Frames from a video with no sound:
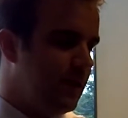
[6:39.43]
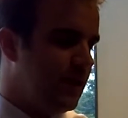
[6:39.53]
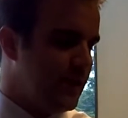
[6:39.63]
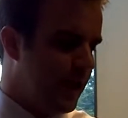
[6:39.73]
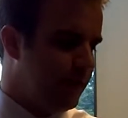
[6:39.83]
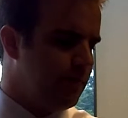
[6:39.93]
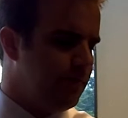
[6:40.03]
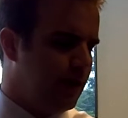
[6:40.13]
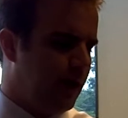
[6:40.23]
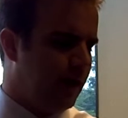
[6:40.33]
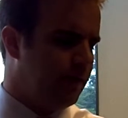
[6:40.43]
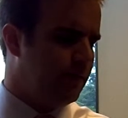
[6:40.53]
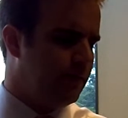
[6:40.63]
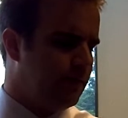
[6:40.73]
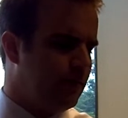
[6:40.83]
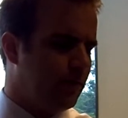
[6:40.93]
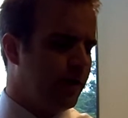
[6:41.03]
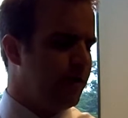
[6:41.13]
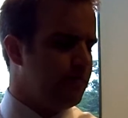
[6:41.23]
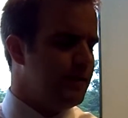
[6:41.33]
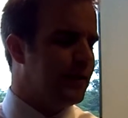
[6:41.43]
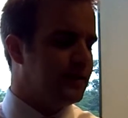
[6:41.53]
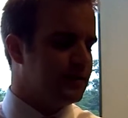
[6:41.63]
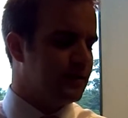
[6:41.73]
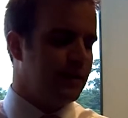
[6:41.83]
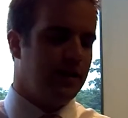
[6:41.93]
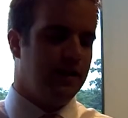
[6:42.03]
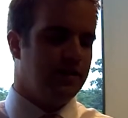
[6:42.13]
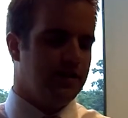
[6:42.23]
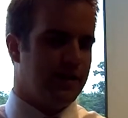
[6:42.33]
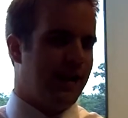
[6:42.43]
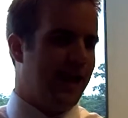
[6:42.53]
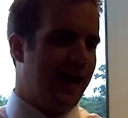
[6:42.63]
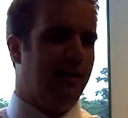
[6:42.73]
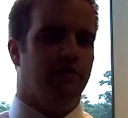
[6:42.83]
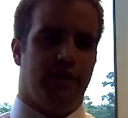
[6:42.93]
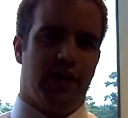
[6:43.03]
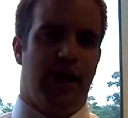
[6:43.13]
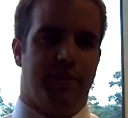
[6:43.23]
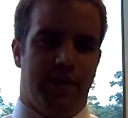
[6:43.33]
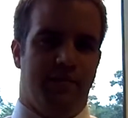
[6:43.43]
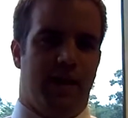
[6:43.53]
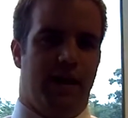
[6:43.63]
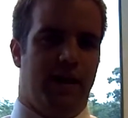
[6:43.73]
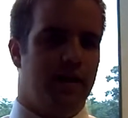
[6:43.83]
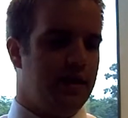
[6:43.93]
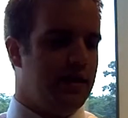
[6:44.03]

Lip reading: The other, one of the biggest issues that I have with the OmniPod